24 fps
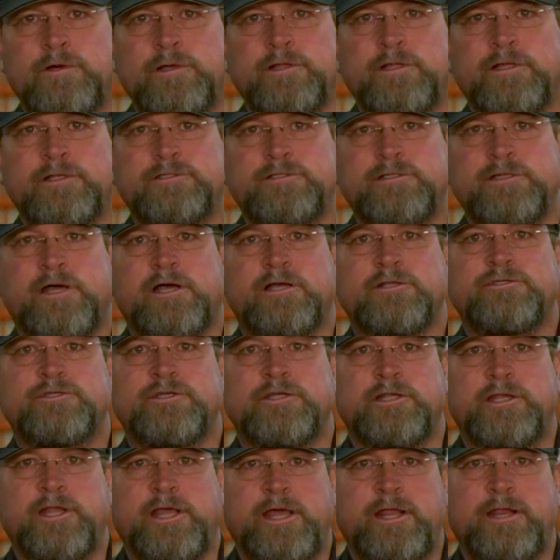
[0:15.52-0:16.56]
one that's not
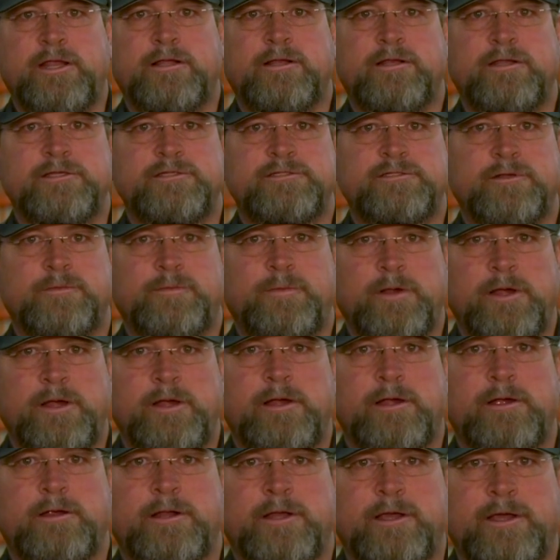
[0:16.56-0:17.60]
genetically
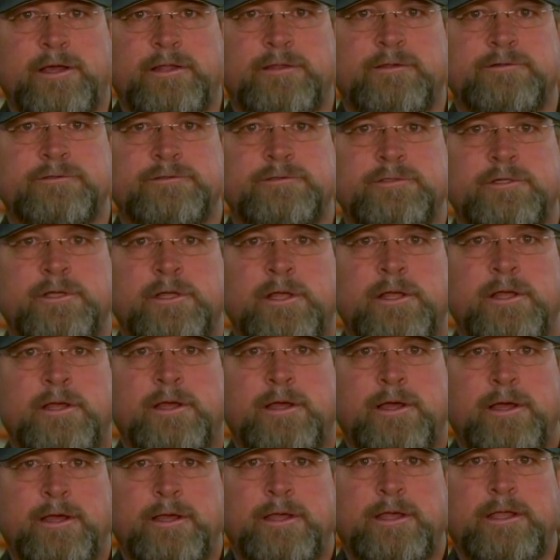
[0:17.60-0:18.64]
superior to others
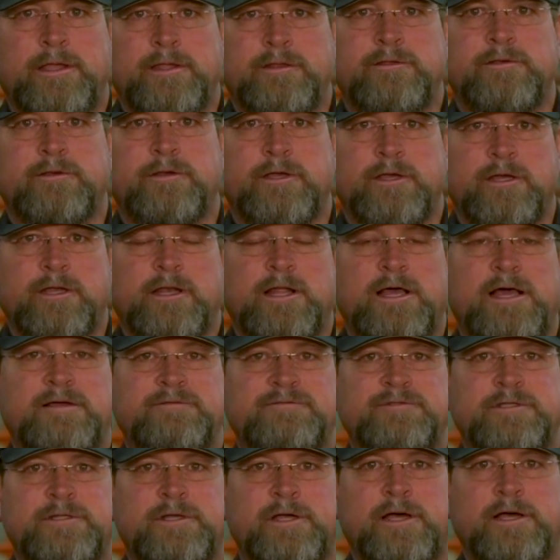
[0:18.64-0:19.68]
into good
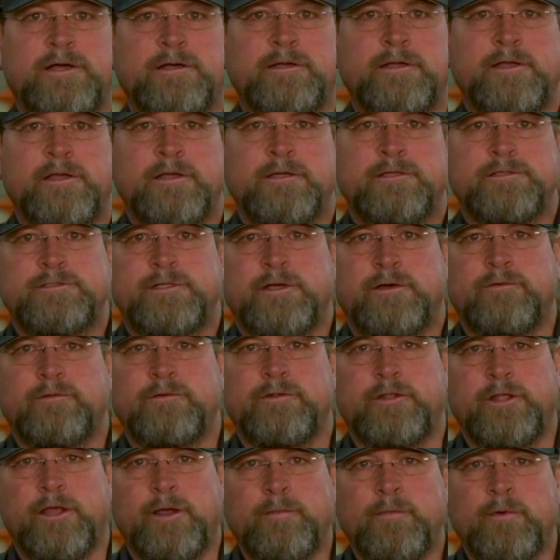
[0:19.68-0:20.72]
livestock.
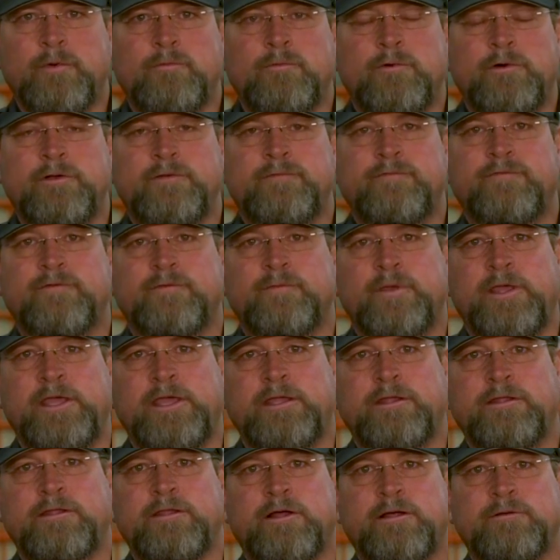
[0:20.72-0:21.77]
So number one for
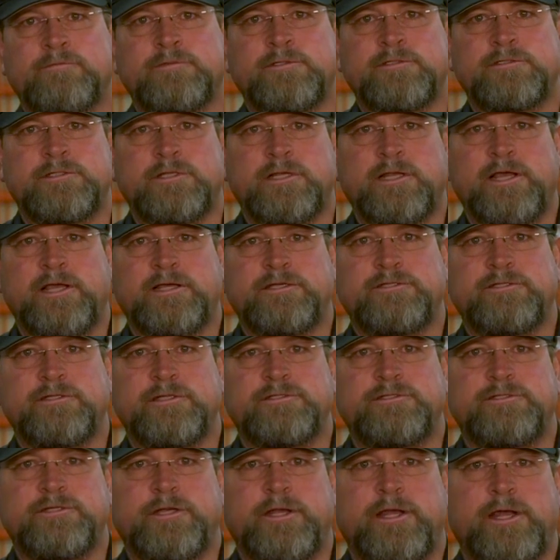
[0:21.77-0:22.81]
me in terms of selection
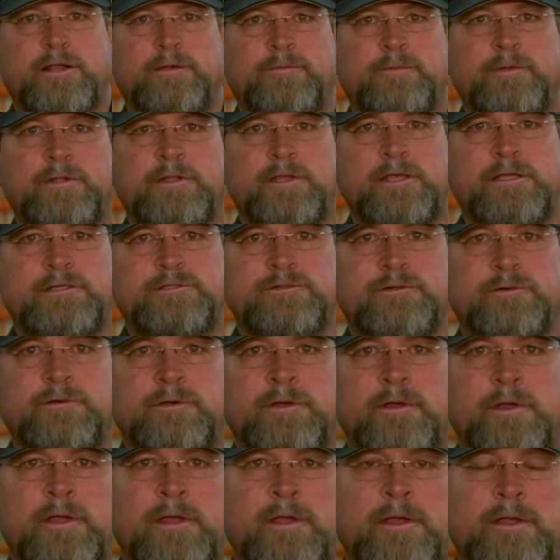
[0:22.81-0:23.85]
is genetic potential.